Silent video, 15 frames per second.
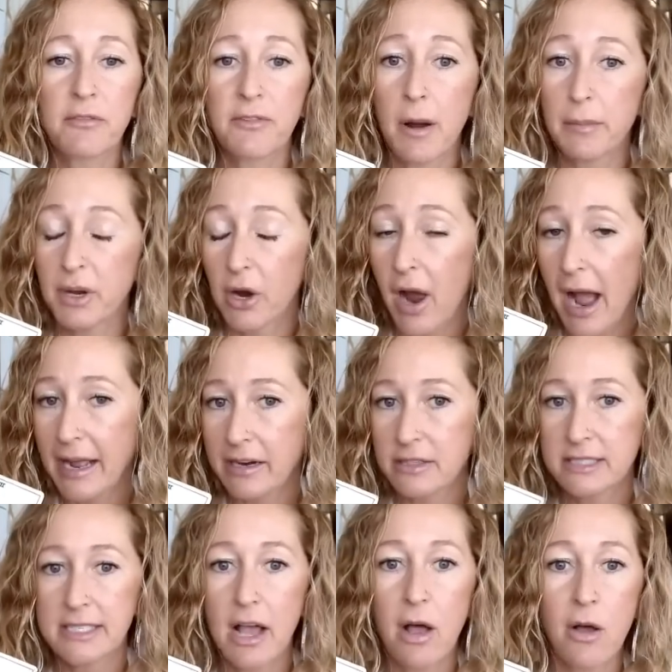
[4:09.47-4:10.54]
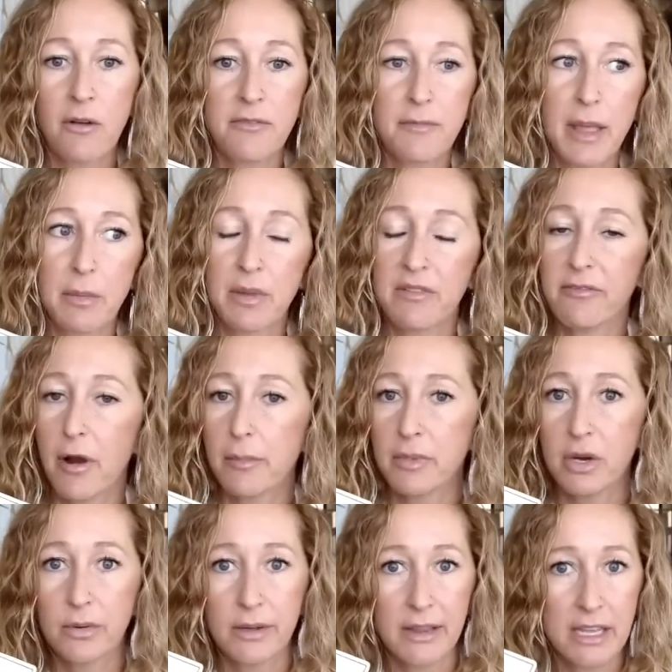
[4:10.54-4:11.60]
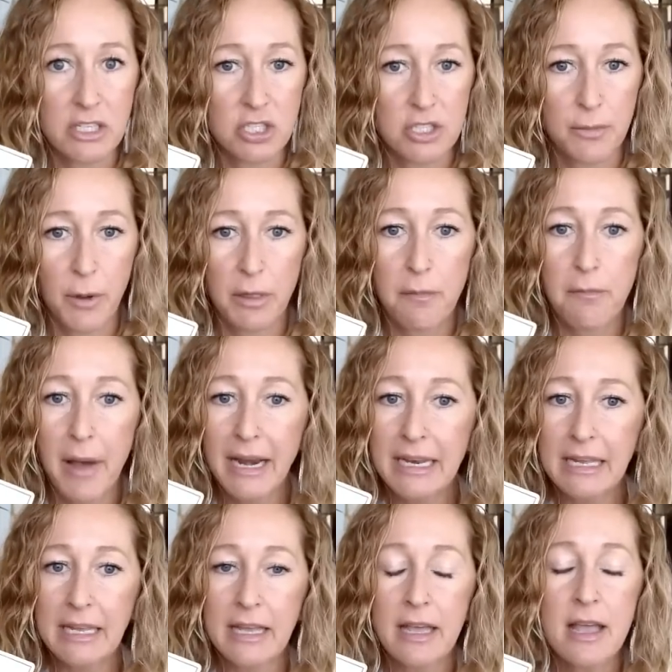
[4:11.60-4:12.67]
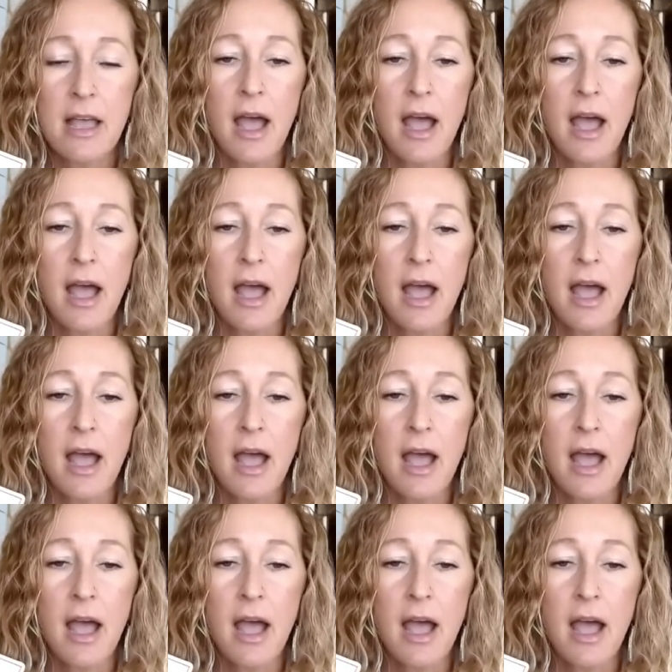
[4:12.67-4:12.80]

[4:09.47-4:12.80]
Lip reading: from your higher self, maybe from your relationship with money,